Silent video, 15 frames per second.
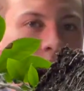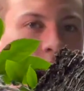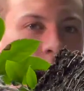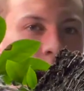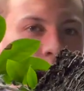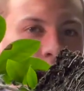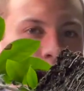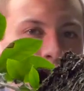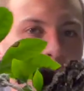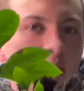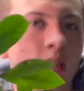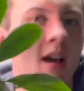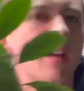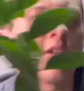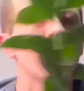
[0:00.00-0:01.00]
Maybe you can see
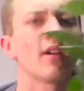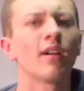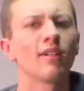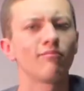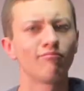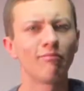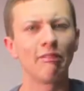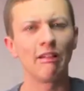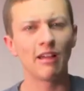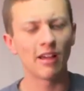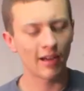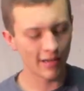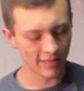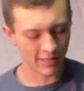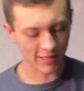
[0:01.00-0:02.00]
that. I know I
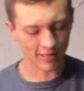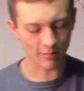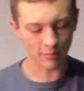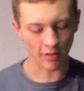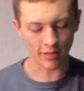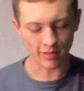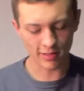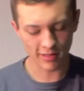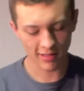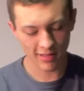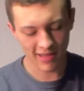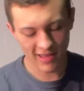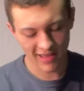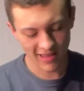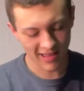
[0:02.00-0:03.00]
need to get some lights.
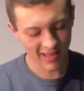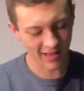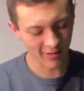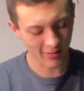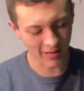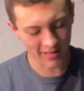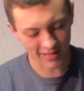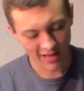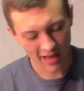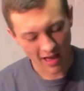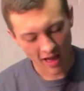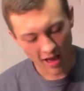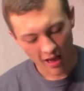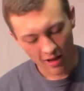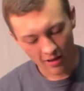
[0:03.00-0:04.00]
Anyways,
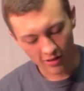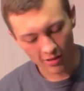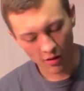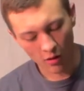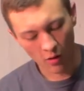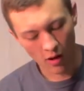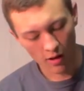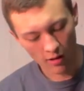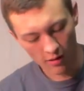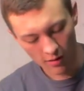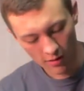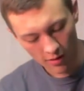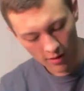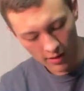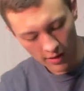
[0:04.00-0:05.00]
so
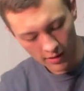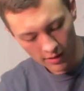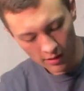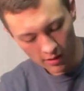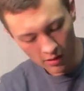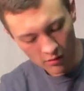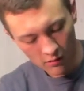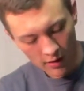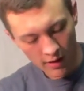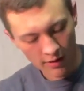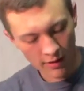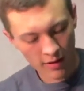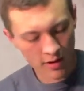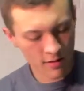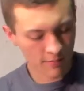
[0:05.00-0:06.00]
this can go right in
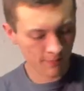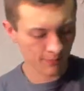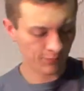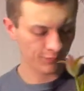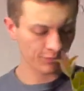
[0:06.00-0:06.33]
there.